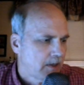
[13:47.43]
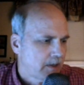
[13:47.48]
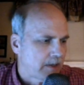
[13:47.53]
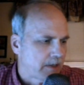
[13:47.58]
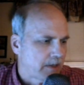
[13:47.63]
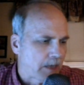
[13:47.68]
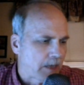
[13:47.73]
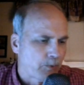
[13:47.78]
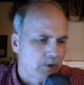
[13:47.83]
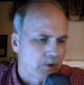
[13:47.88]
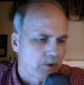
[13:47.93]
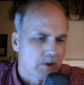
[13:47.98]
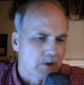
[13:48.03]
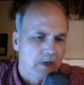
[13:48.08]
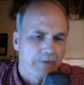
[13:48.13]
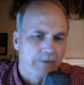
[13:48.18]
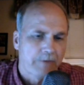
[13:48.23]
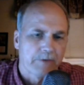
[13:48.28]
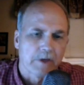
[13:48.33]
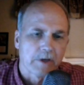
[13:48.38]
not wear a
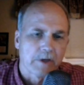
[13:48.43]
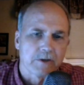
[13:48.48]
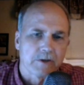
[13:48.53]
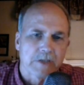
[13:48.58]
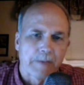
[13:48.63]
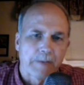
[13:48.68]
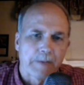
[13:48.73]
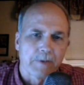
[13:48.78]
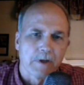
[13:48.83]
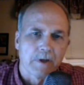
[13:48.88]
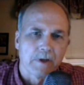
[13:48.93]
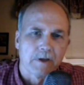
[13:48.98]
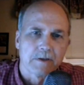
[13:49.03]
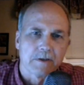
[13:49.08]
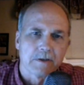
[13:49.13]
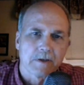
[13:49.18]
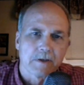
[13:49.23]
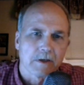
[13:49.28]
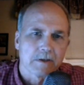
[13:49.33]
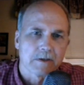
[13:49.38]
cufflink or something,
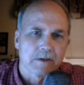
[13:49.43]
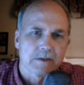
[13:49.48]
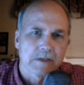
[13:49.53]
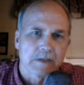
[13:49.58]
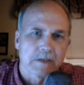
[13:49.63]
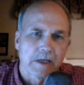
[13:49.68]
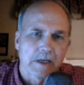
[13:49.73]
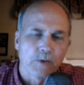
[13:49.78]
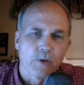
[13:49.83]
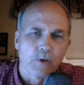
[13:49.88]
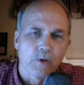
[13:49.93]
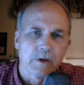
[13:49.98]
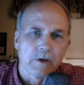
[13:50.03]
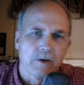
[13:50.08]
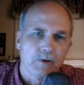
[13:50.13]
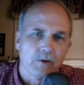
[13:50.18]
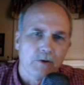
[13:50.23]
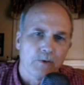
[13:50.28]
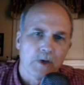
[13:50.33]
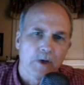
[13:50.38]
and it's like, well,
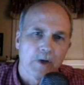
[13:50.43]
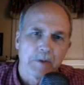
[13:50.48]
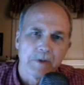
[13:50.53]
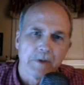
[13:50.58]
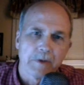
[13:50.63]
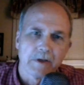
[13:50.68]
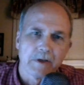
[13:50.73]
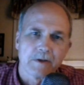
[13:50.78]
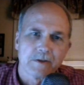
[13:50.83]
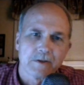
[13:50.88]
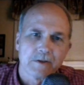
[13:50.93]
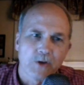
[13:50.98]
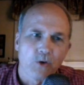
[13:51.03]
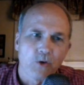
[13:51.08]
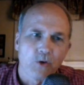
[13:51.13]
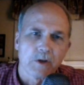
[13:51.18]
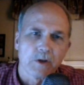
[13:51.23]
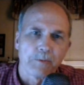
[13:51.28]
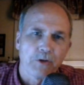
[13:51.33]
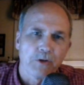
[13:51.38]
you don't want to be
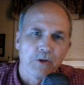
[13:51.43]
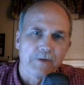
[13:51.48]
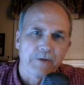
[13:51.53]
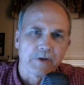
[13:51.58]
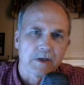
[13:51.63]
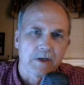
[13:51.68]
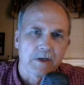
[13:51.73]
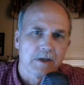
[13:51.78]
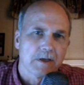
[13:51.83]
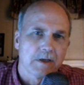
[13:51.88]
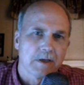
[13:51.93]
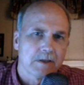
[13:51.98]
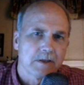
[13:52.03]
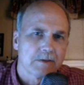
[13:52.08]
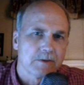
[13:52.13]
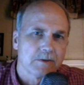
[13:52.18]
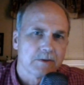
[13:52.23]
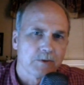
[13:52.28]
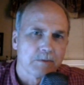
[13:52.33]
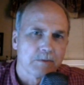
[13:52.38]
totally perfect.
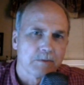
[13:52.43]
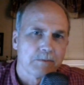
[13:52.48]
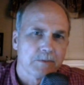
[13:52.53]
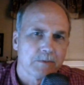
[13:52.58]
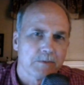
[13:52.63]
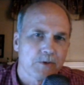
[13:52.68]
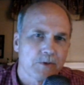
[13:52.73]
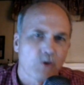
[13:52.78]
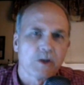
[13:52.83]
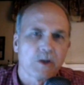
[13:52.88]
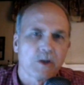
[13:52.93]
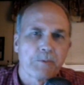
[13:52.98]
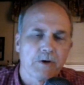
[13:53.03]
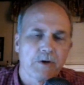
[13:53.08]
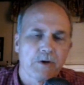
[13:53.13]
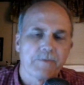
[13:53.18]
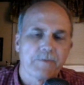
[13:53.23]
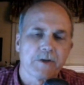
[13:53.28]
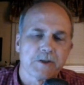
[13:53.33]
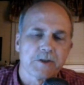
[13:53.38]
Totally
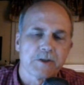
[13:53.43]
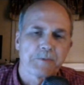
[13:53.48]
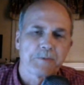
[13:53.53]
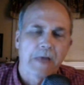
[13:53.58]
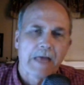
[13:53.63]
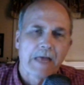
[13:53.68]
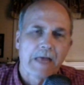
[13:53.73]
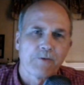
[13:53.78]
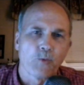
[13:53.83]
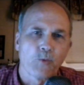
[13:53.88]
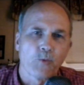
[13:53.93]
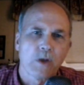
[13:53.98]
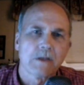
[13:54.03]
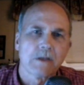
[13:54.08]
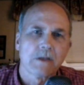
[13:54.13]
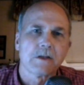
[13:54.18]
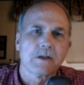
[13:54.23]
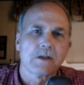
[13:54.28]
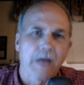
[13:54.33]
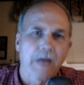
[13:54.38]
perfect is having one
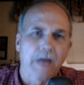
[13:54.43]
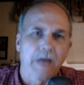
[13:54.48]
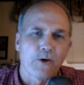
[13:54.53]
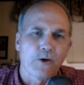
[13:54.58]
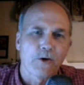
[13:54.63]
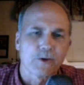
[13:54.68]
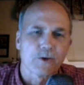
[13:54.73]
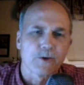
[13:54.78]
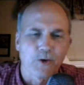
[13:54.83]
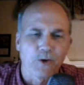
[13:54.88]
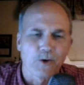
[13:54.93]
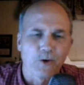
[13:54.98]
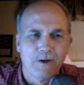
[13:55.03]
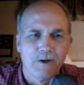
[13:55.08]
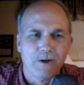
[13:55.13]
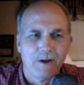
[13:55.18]
little error, so